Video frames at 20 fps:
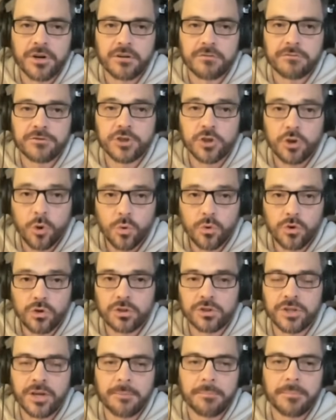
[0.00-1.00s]

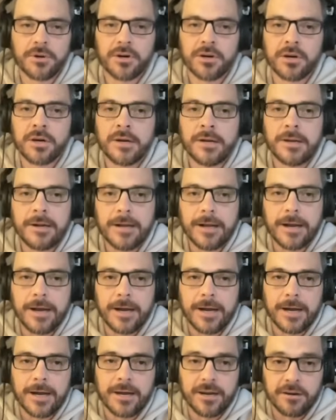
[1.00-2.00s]
total number
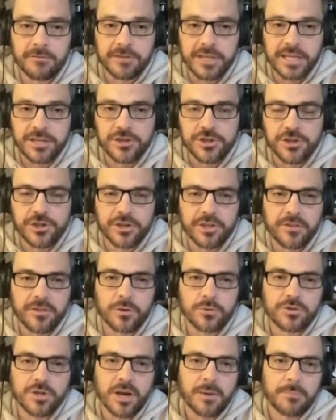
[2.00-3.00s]
of injured in
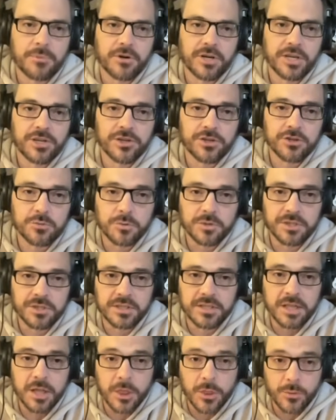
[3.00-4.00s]
those operations was
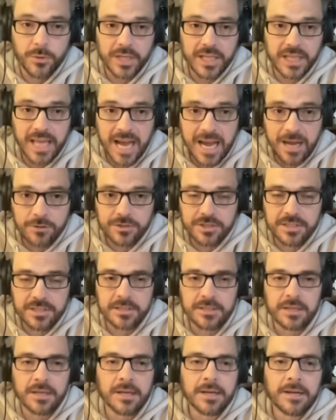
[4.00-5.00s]
in the
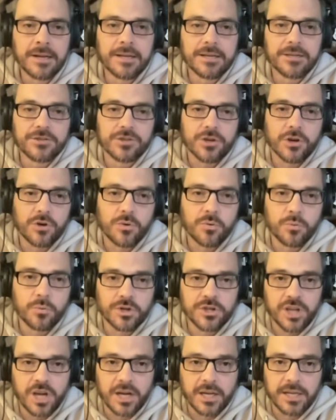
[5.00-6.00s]
3,000s. So we're
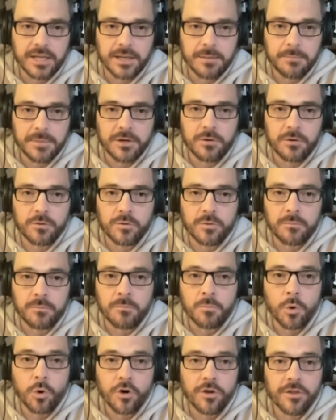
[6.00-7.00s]
talking about
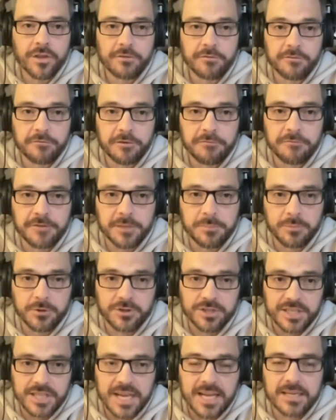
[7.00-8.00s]
more than
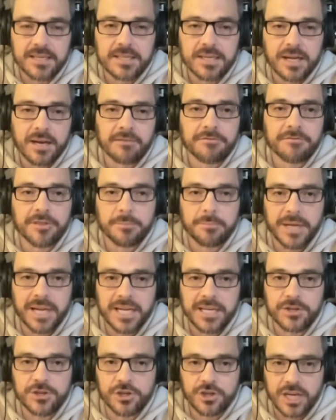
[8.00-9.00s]
50% of the
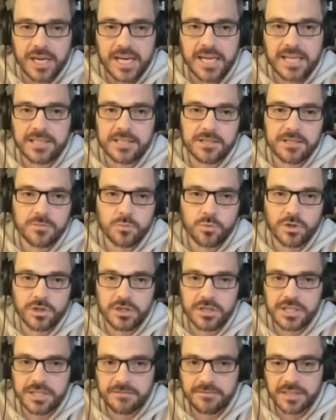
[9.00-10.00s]
pager hits
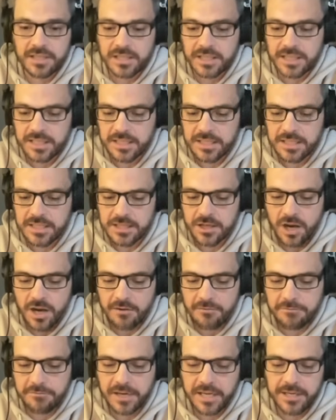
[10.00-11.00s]
were civilians,
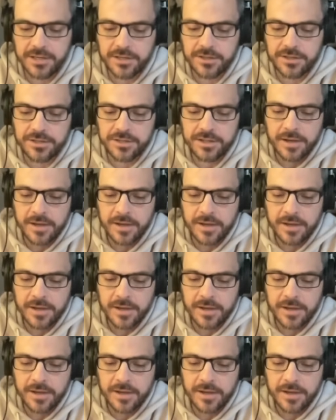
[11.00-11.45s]
not fighters.